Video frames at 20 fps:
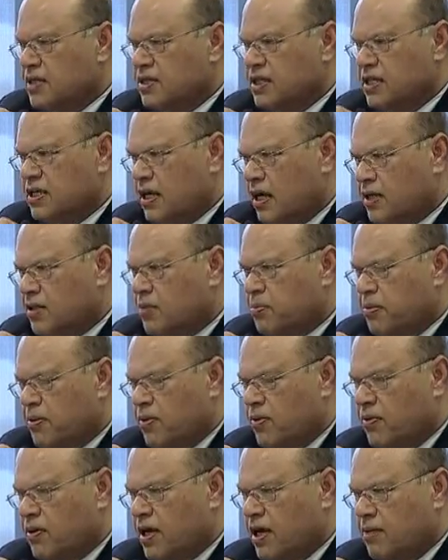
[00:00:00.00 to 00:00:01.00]
the other
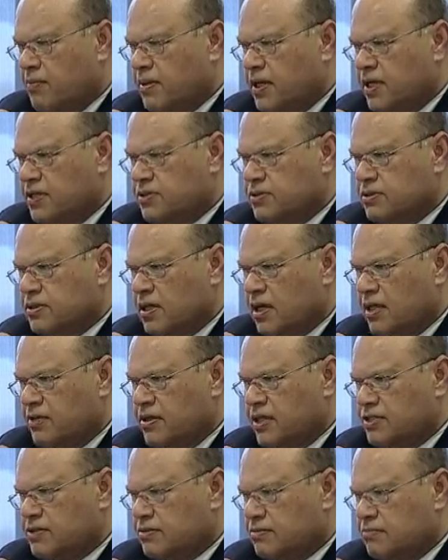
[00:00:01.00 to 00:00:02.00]
program is
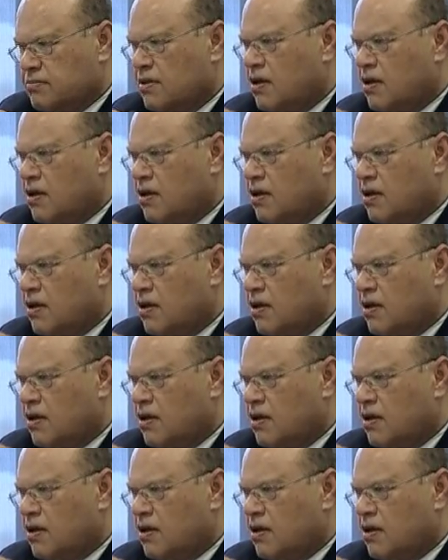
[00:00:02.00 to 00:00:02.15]
there's